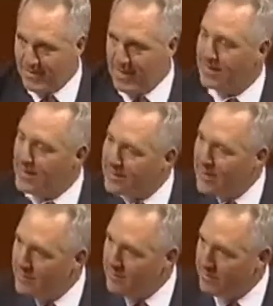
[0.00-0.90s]
at that
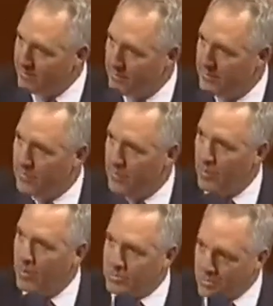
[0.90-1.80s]
time, the
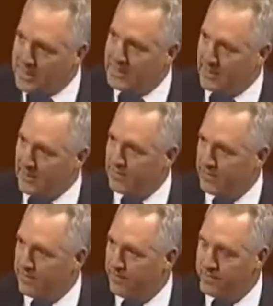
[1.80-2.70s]
World Trade Center,
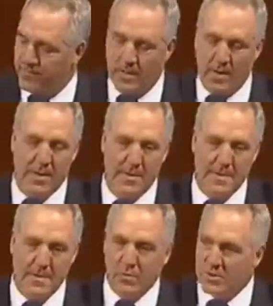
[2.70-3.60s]

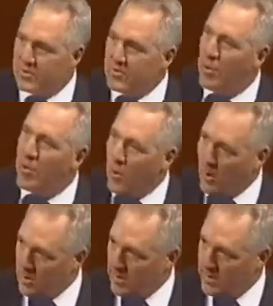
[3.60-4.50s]
which is no more.